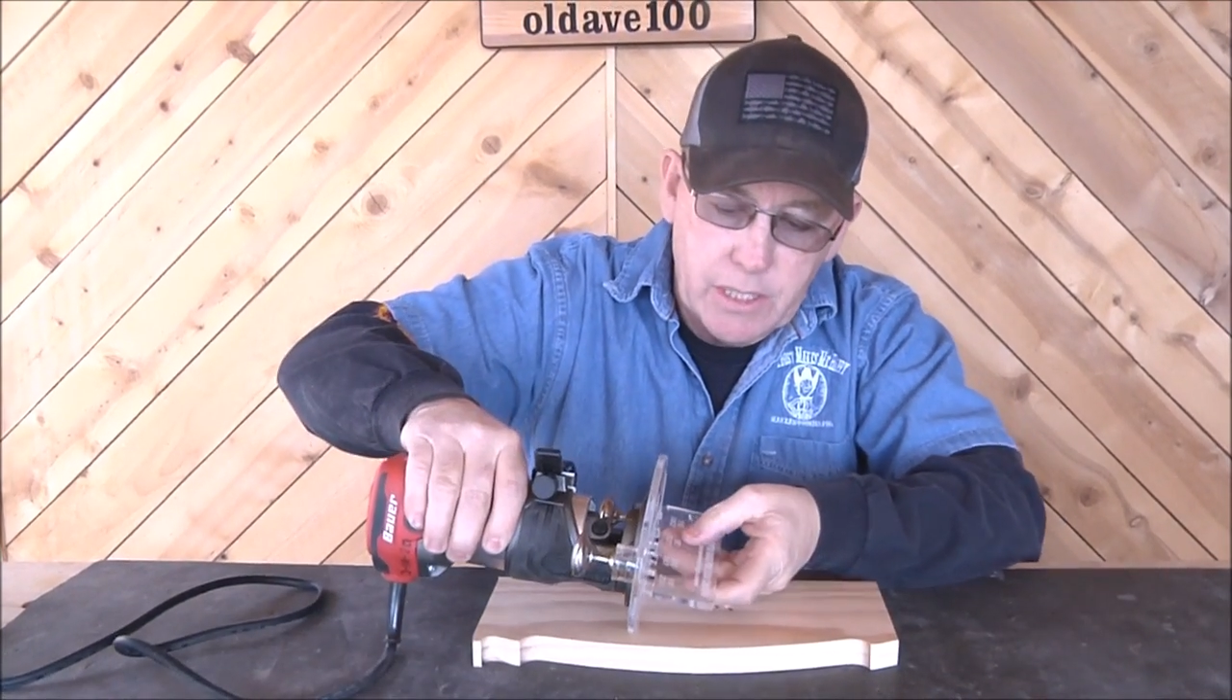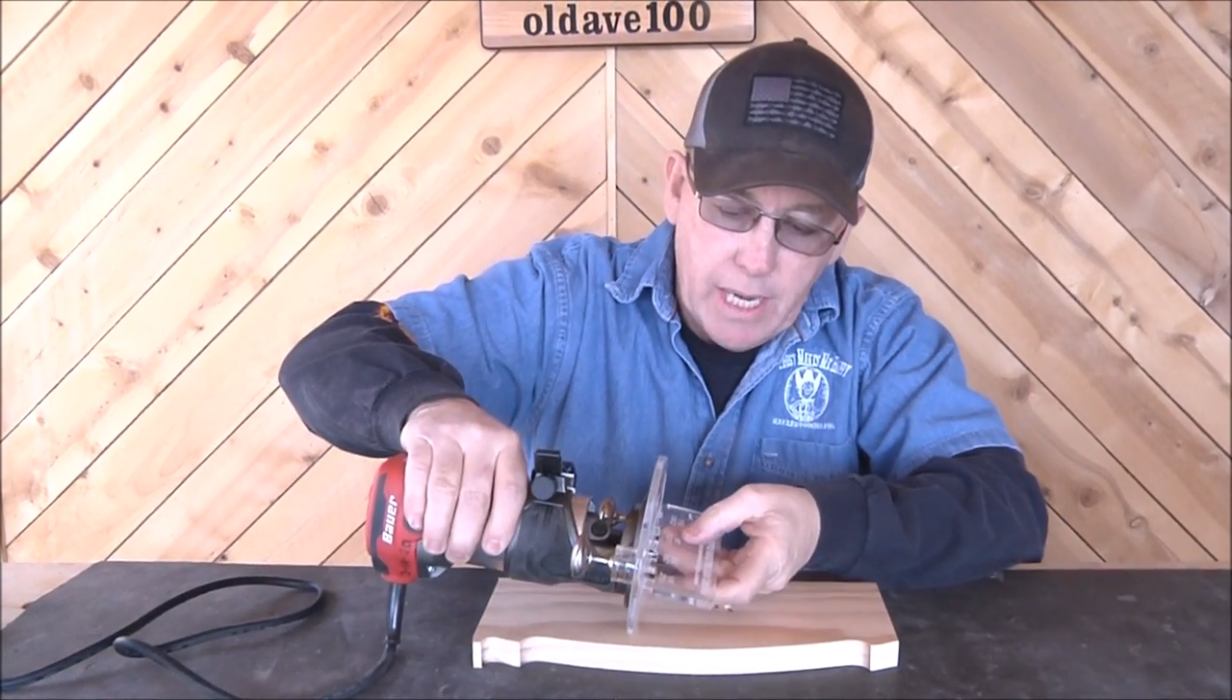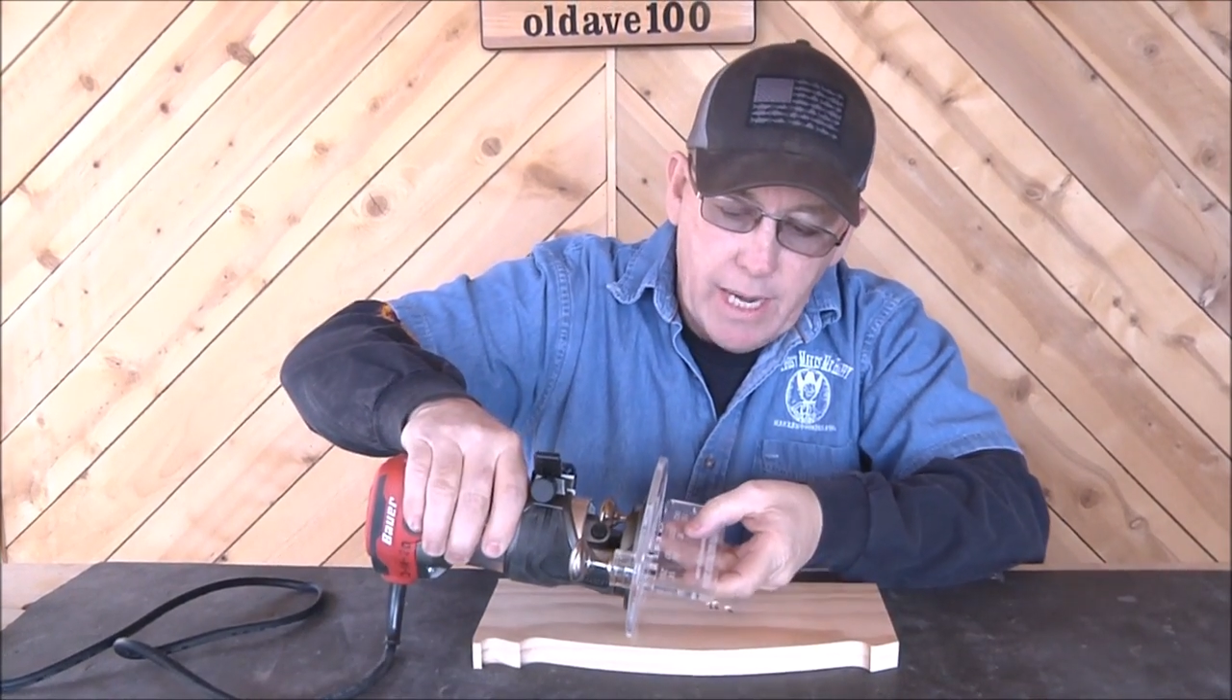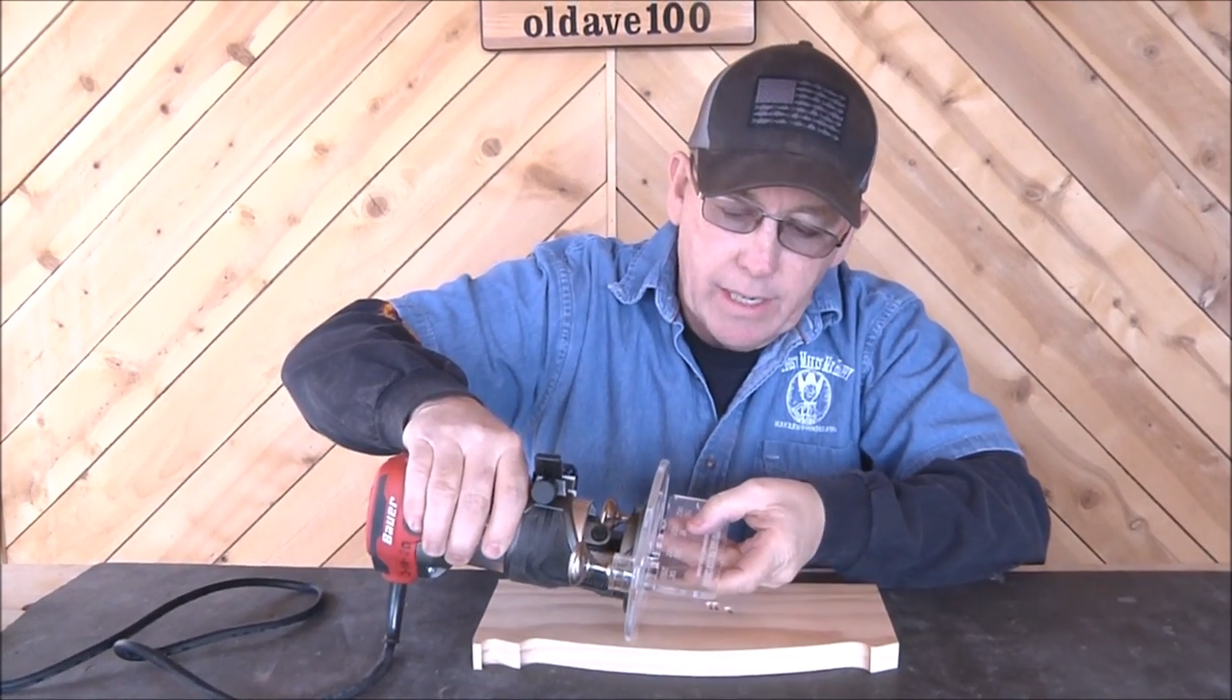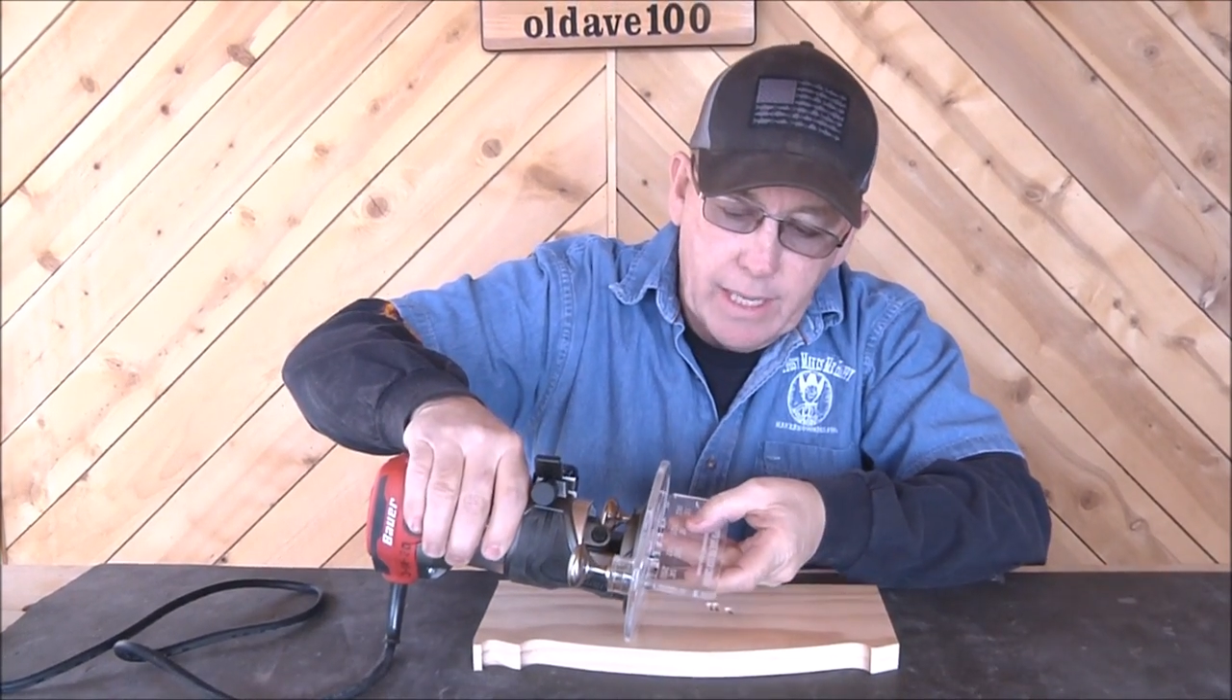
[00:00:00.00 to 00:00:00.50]

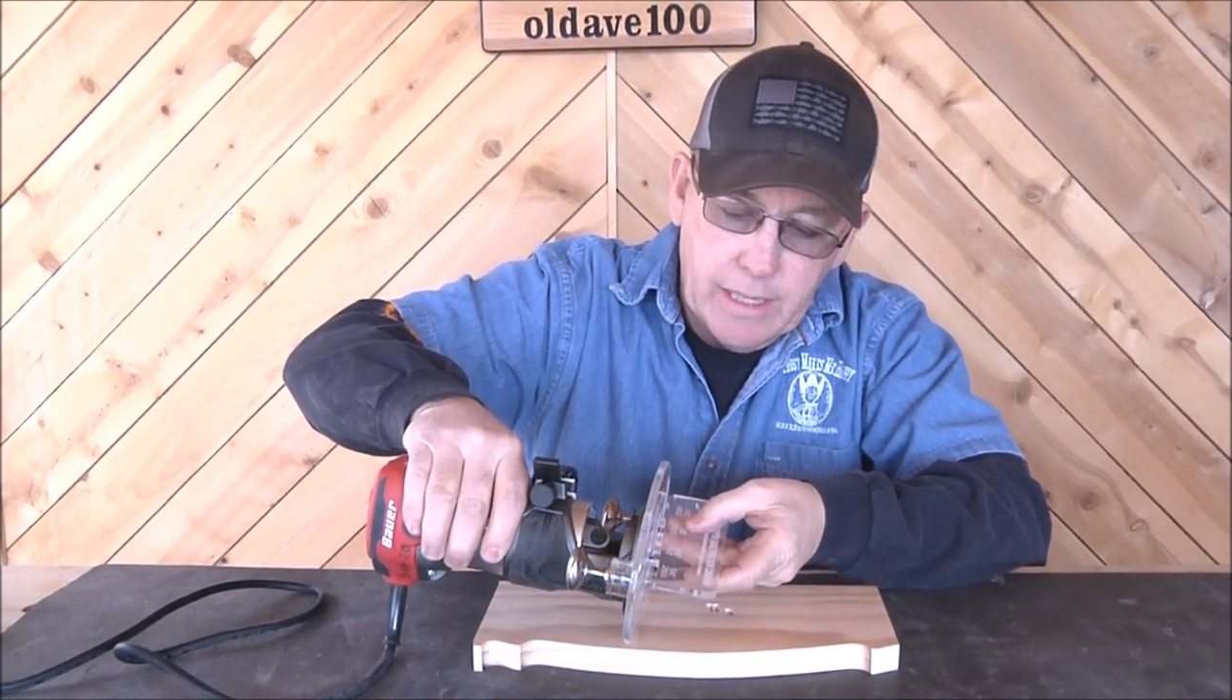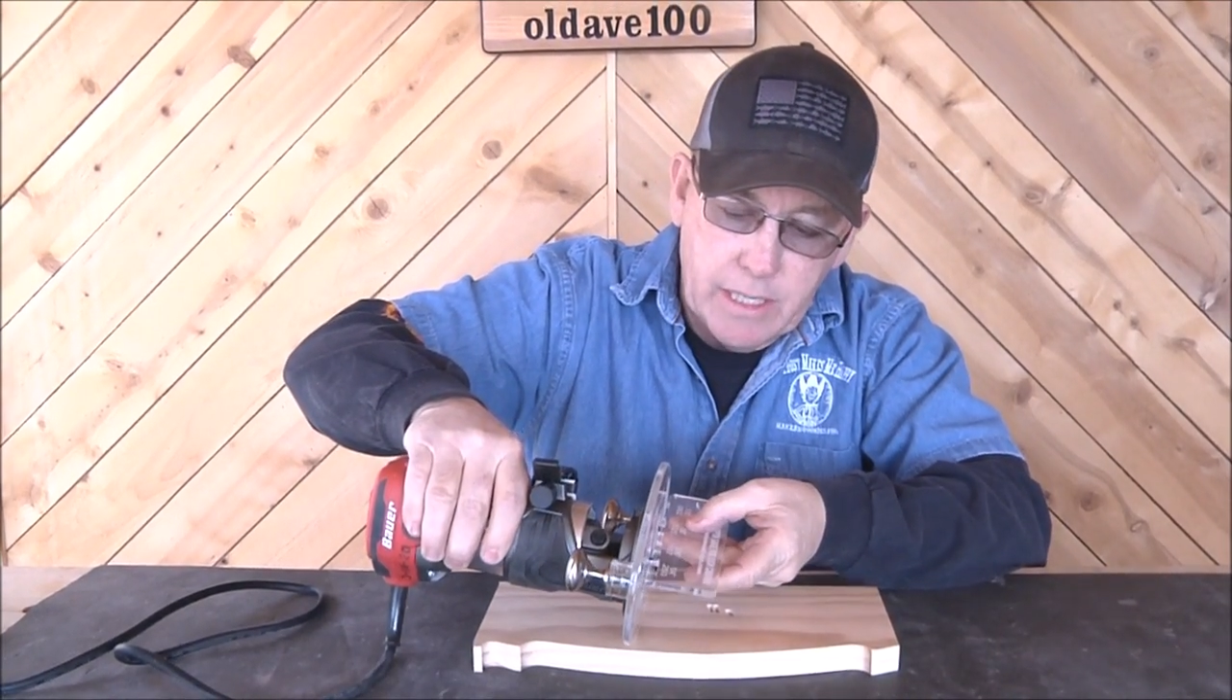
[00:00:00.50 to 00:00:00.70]
say I got